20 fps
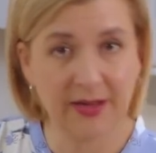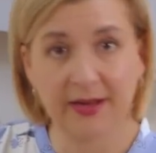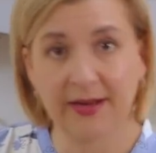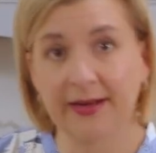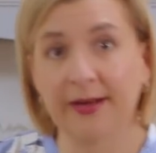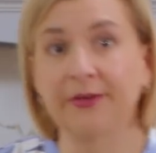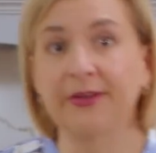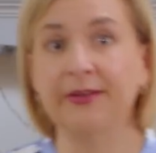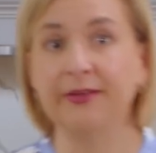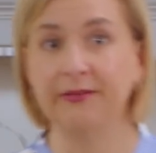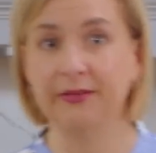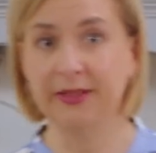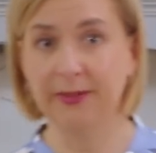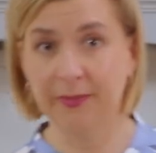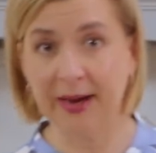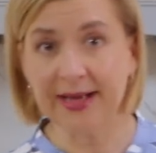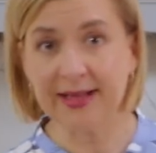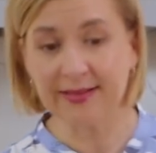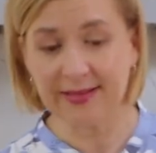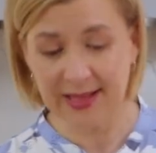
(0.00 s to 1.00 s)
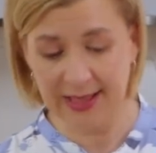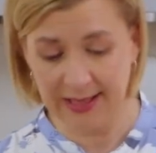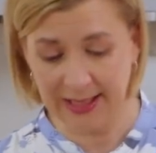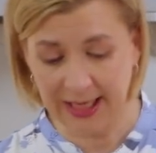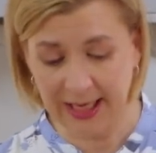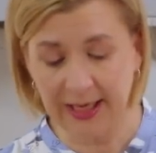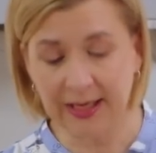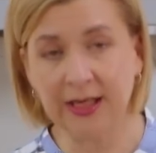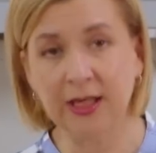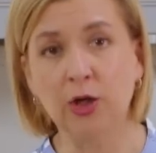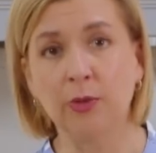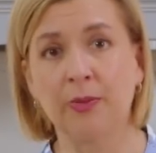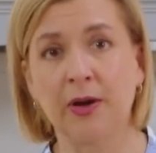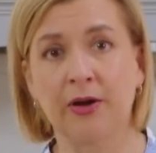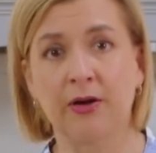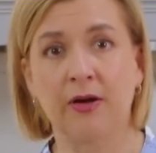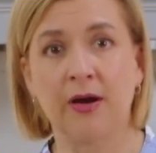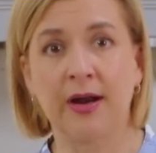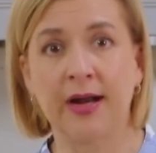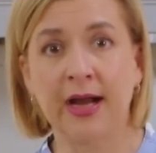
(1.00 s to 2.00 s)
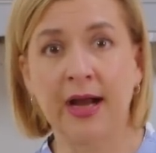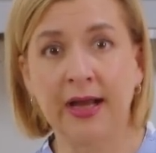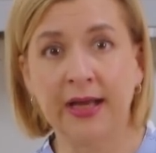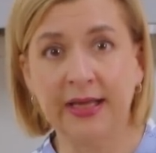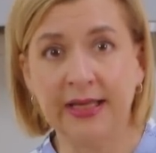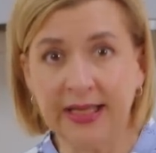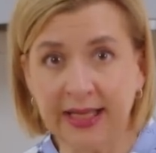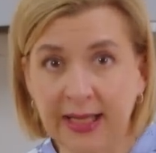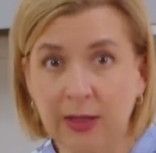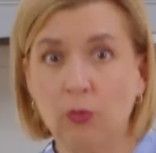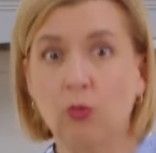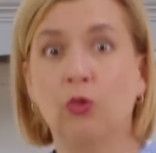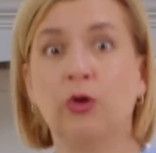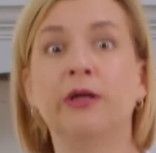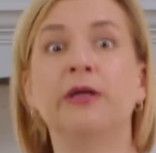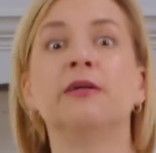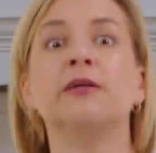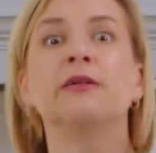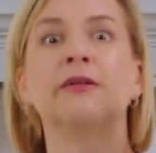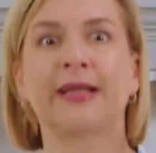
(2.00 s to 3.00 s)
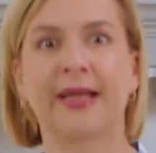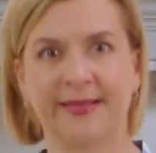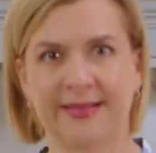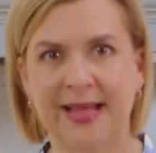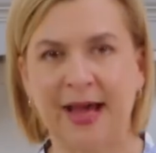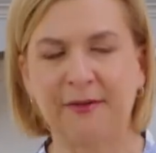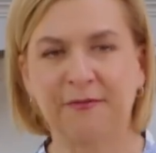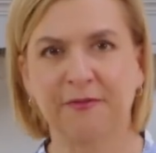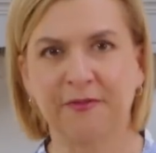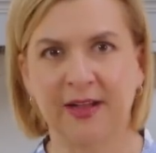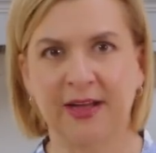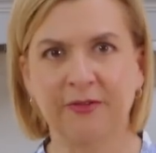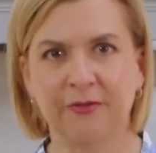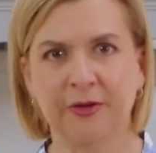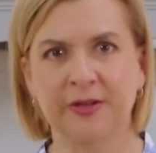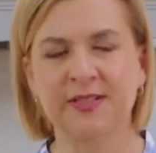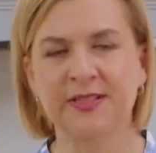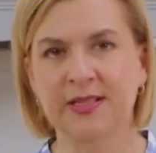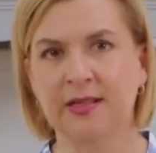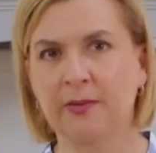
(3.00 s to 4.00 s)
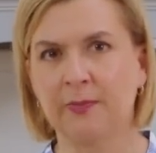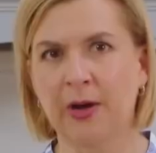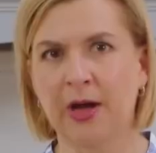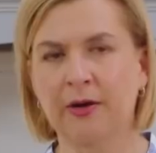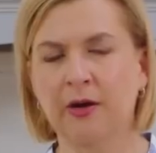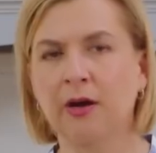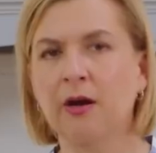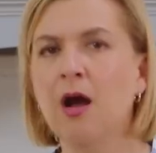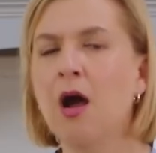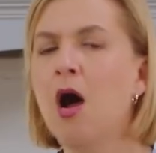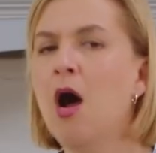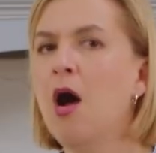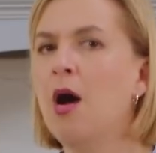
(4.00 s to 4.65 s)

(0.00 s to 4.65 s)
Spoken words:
Now, you might think heating your butter on high heat will get that flavor into the butter,